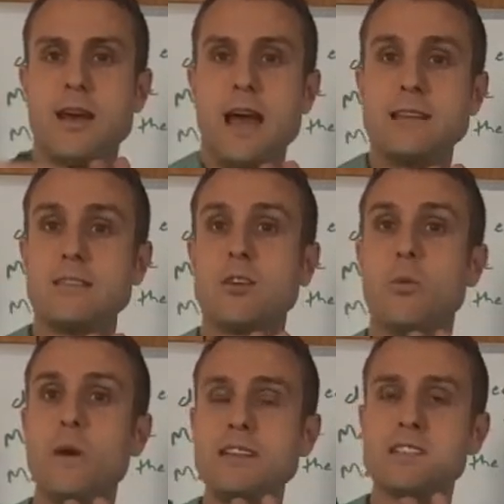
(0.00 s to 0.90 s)
And then the
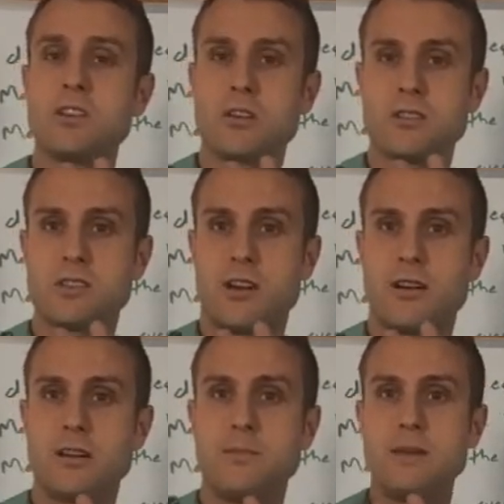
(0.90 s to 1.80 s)
whiskers are
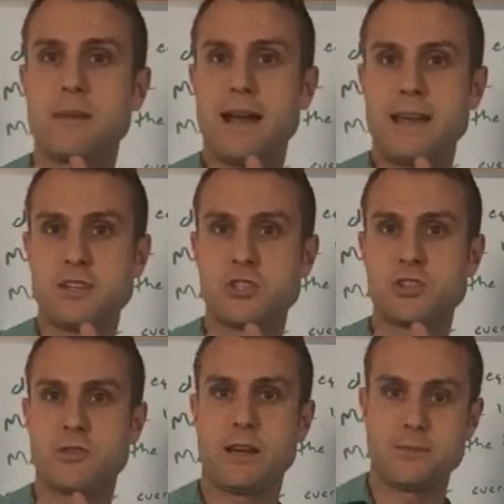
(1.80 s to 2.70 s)
going to be my
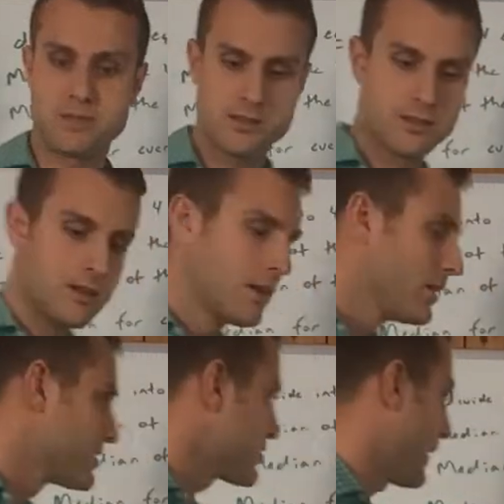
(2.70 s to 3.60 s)
extremes.
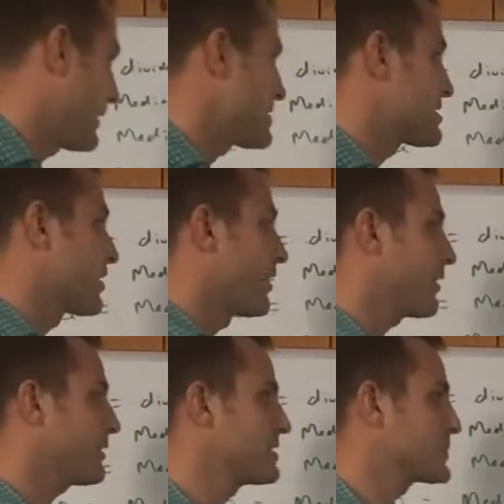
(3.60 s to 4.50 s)
So I'm going to
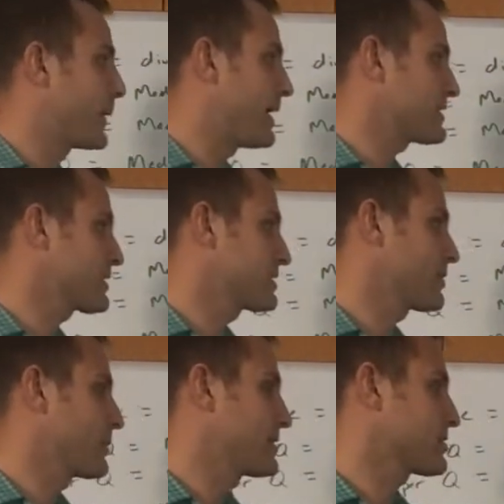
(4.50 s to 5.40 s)
start this box
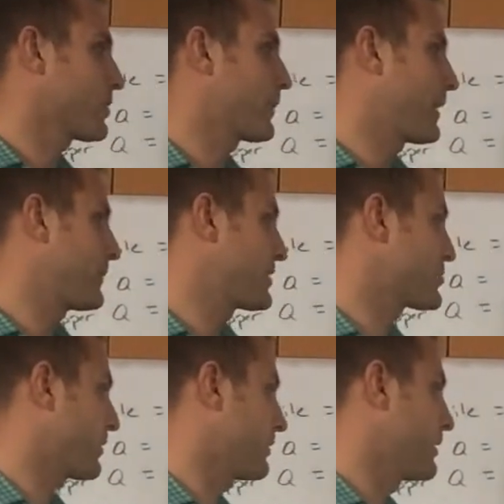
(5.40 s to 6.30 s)
and whisker plot by
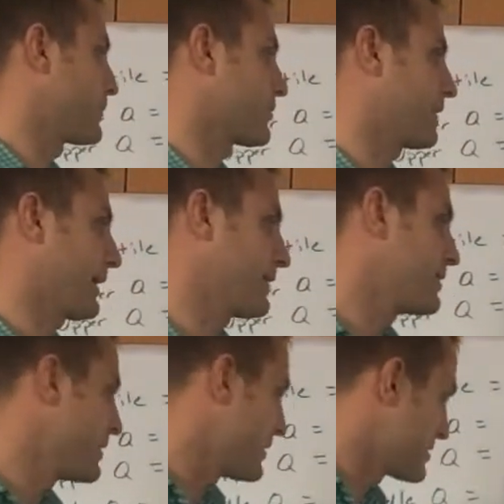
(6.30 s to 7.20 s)
drawing a number line.
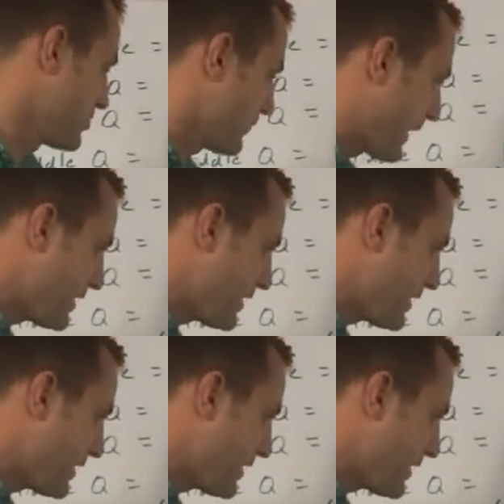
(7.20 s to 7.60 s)
So if I